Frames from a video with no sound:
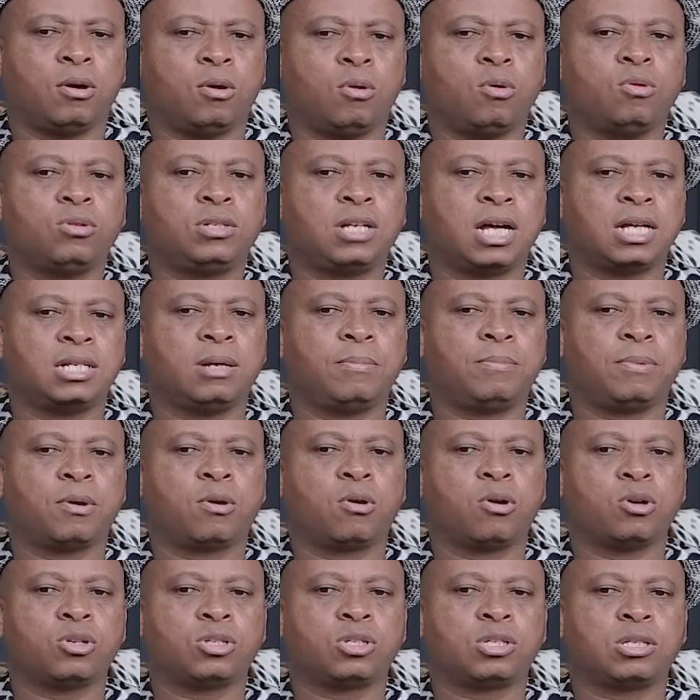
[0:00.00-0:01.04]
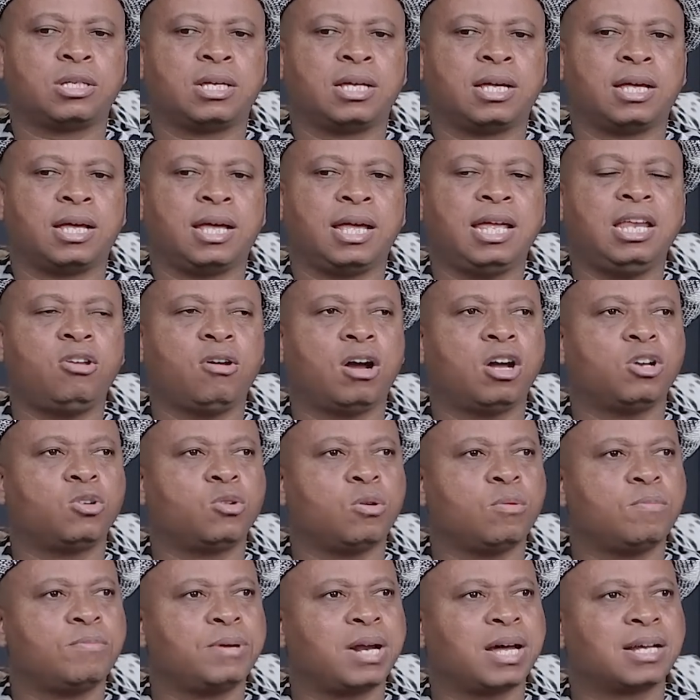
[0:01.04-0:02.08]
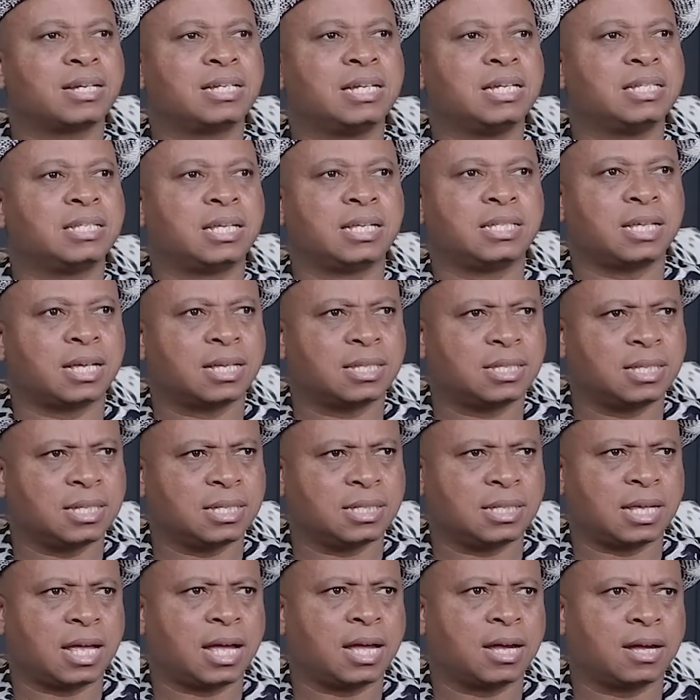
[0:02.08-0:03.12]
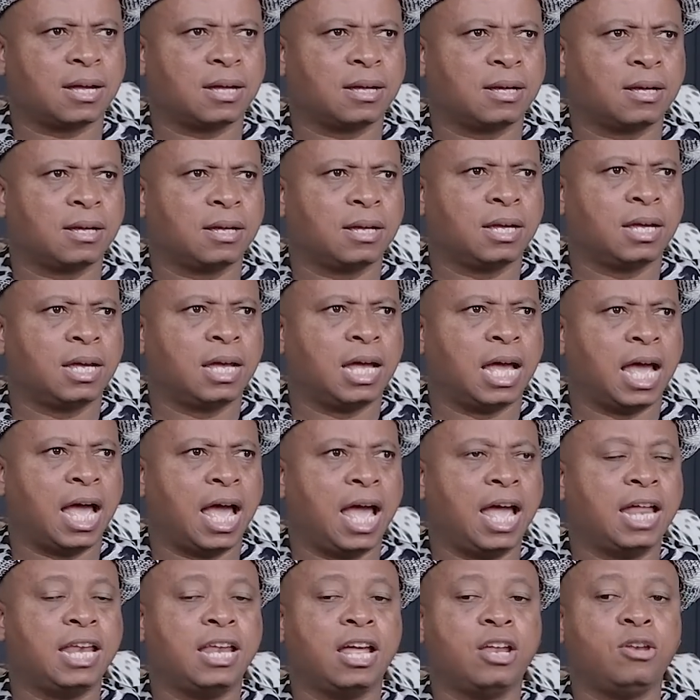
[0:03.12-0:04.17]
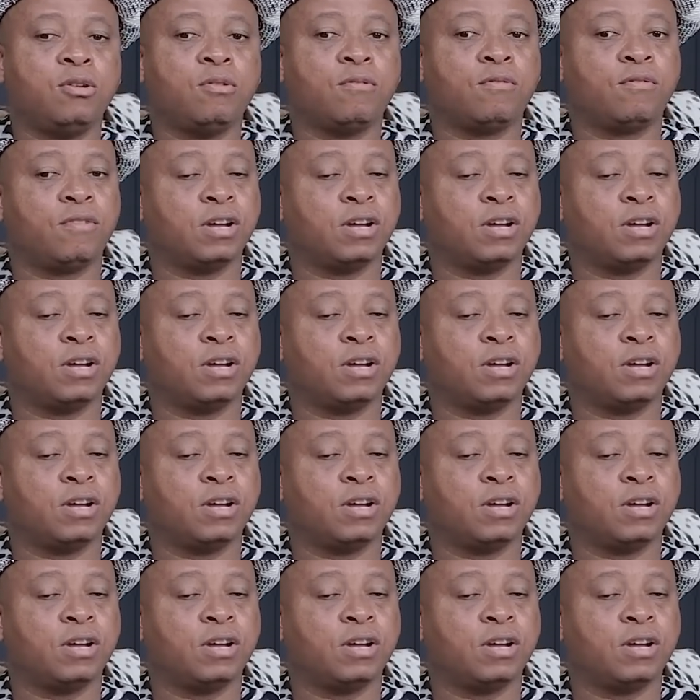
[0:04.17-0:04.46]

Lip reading: uthathe because into kade uyipractice ayisakusizanga and then you